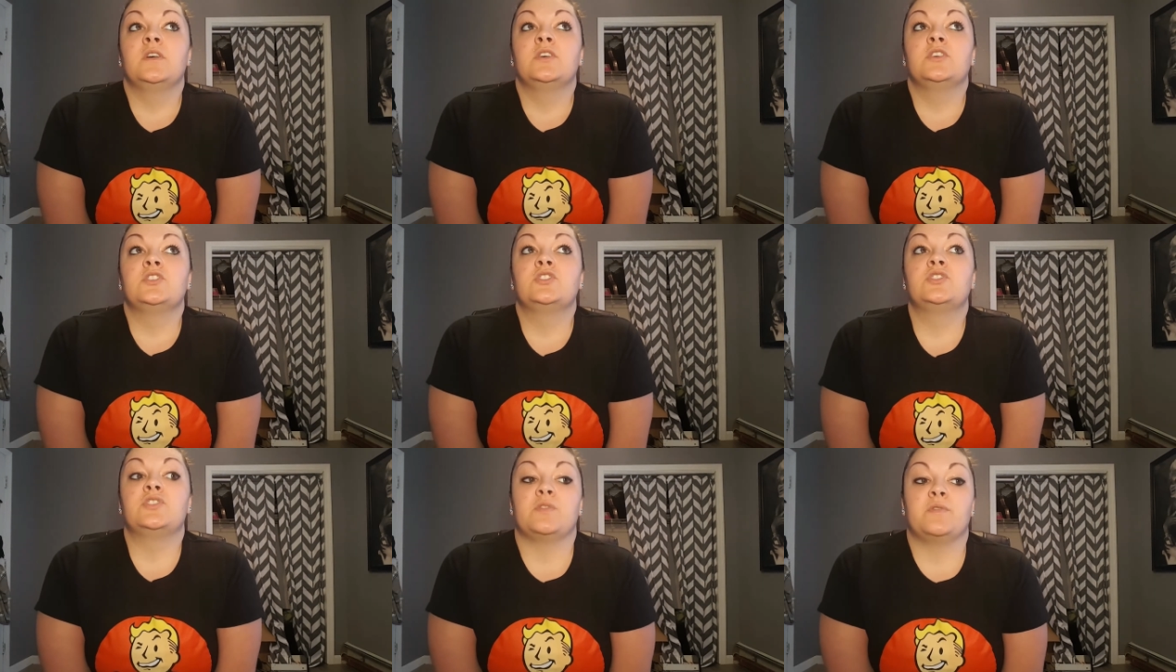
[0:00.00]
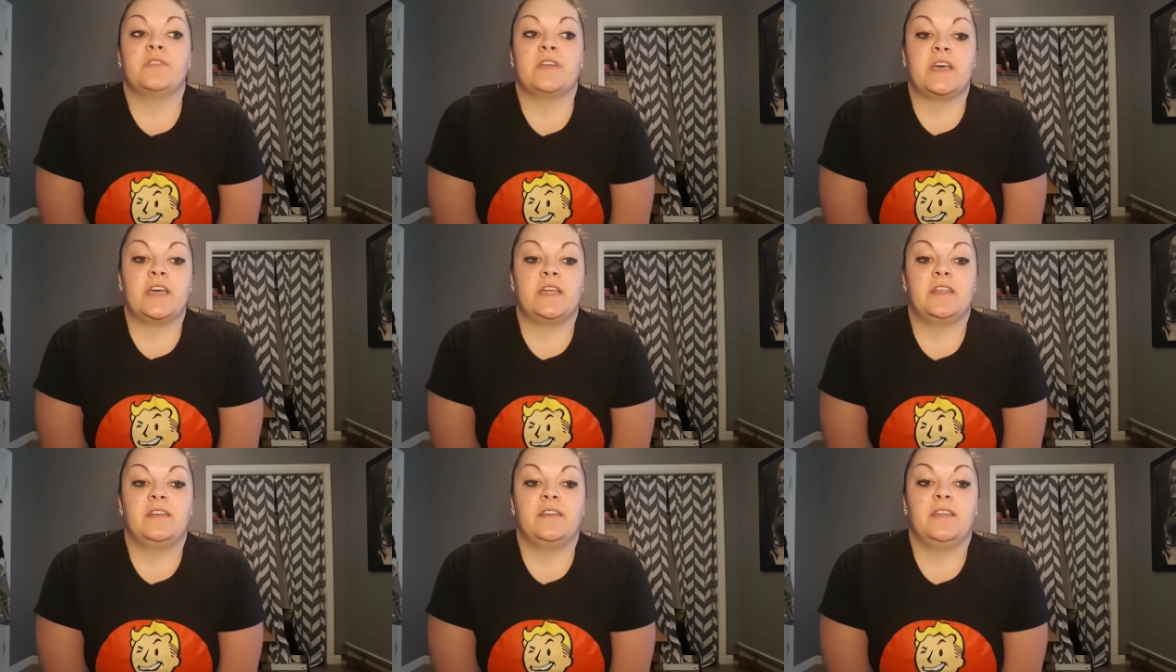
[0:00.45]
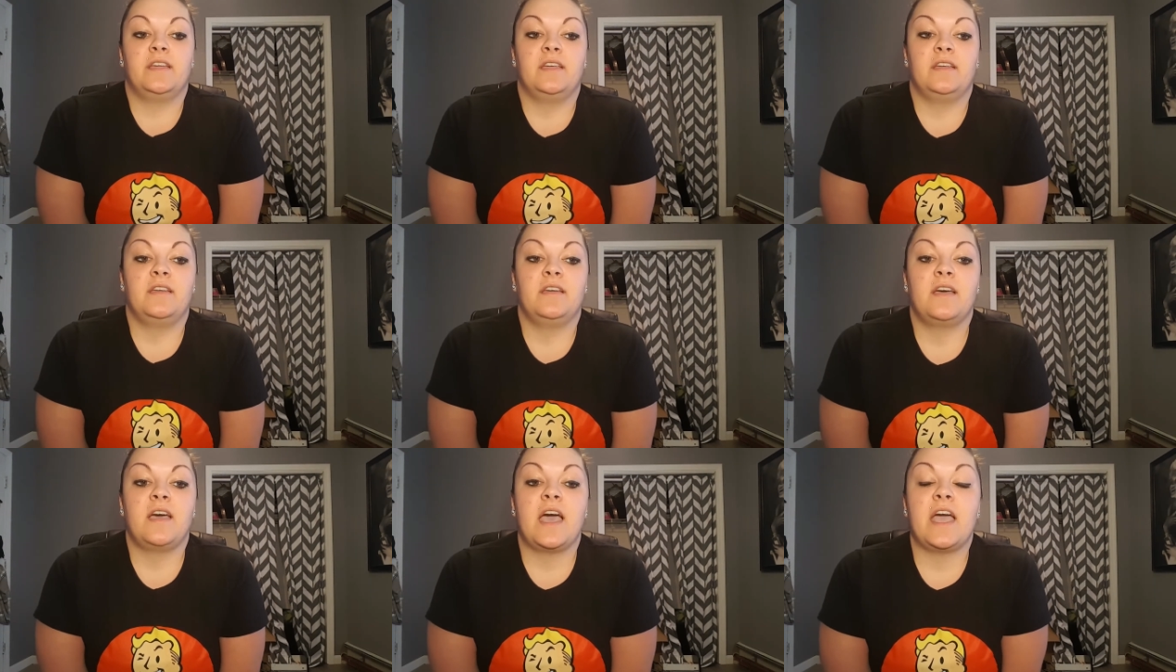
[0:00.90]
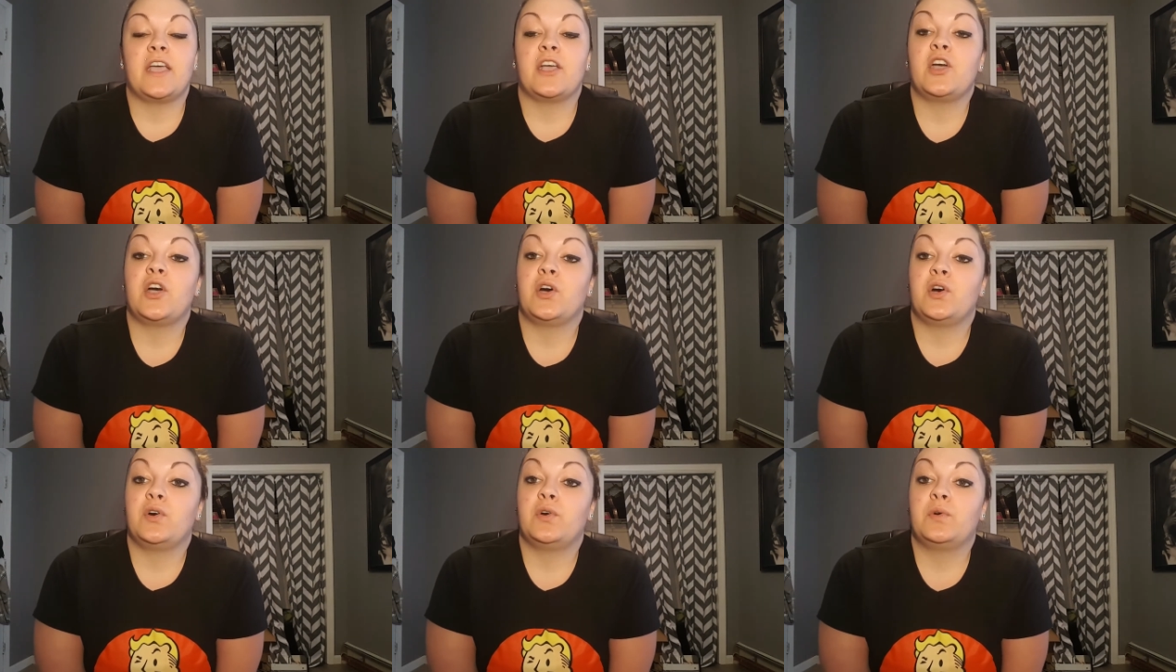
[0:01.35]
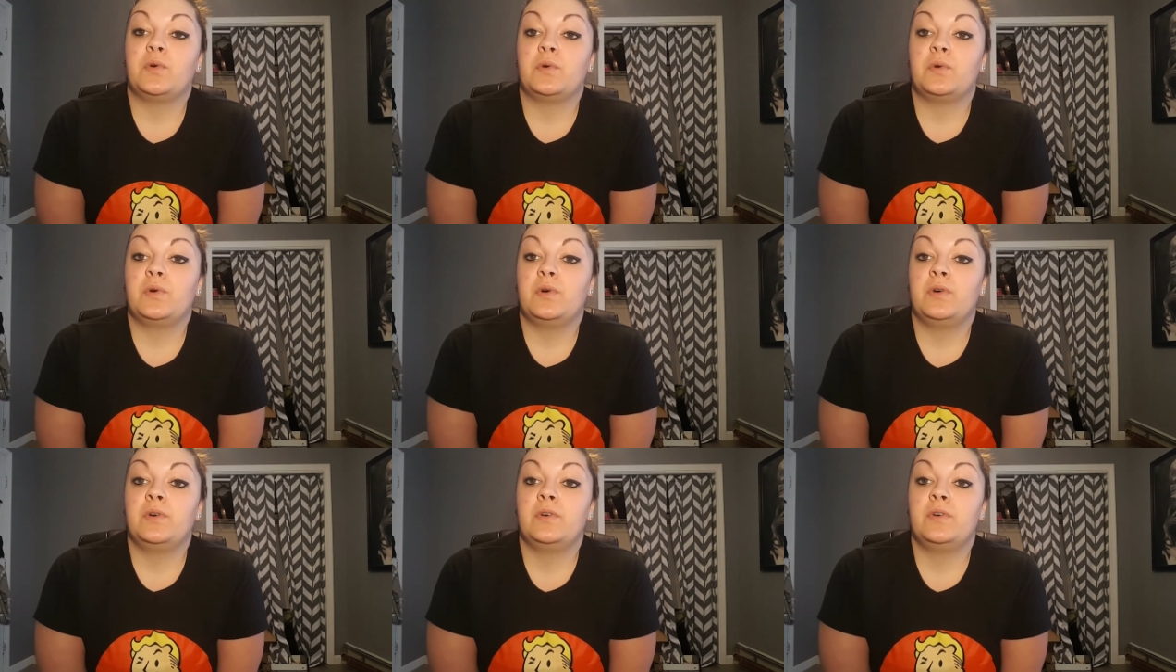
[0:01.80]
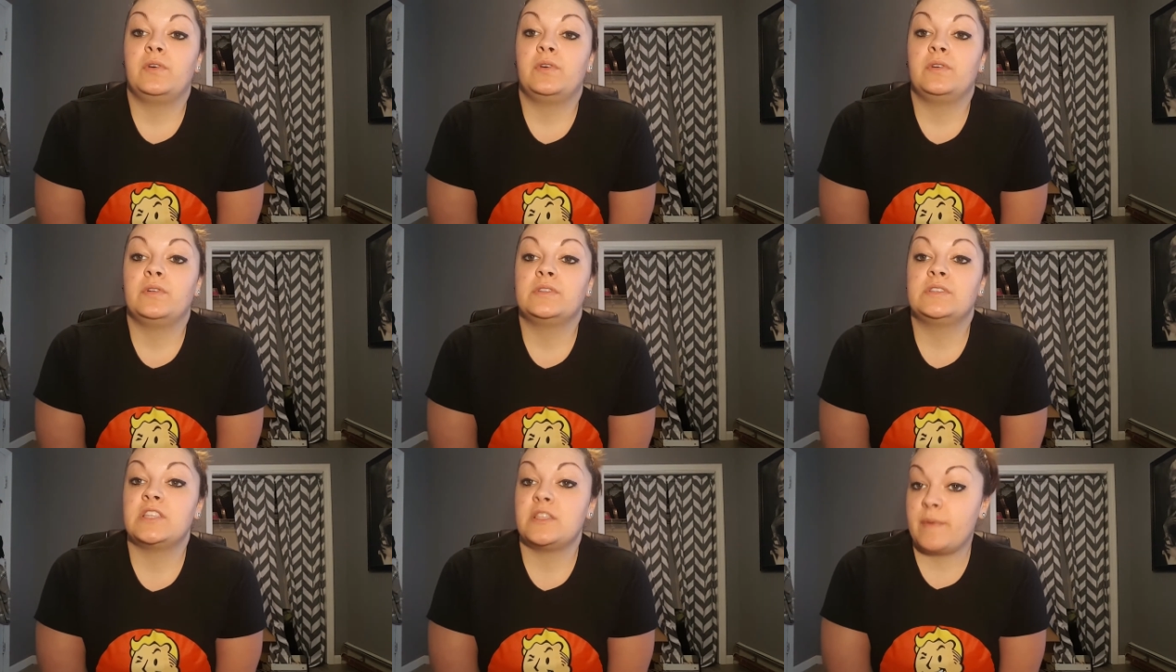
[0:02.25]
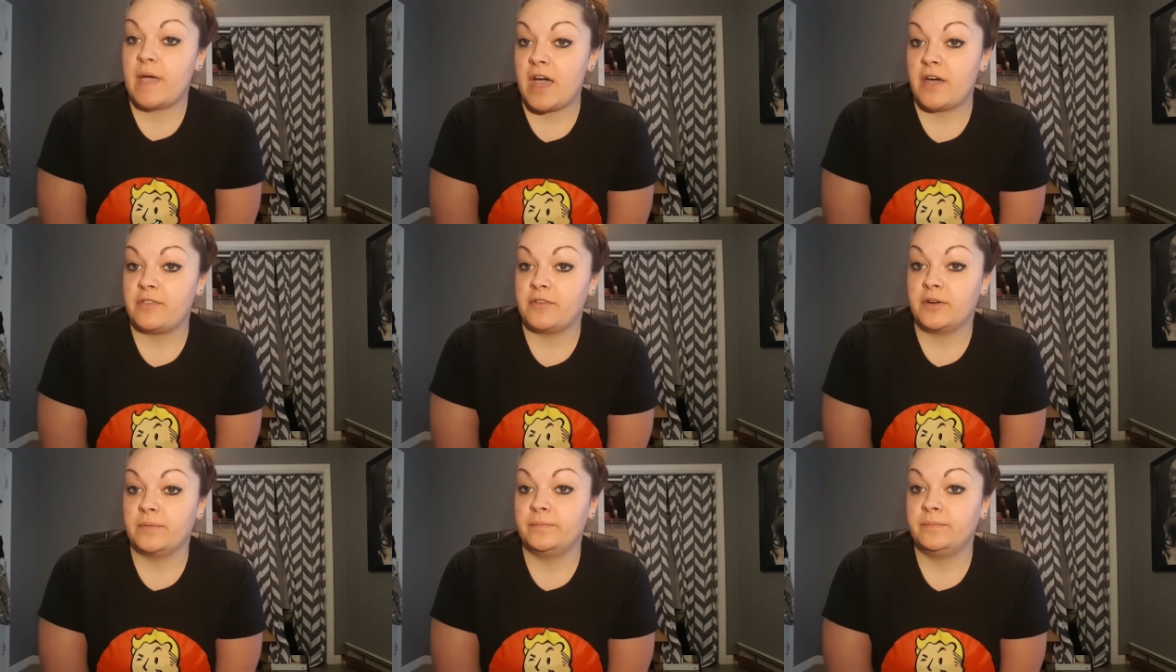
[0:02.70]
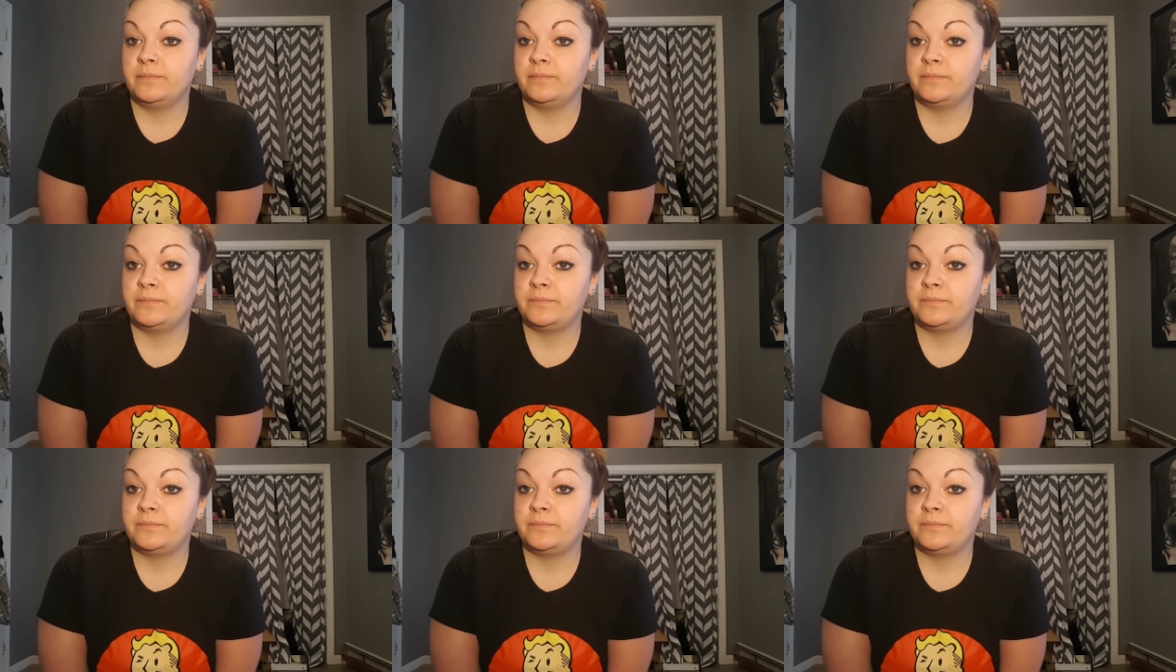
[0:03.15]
So then I go to the bathroom,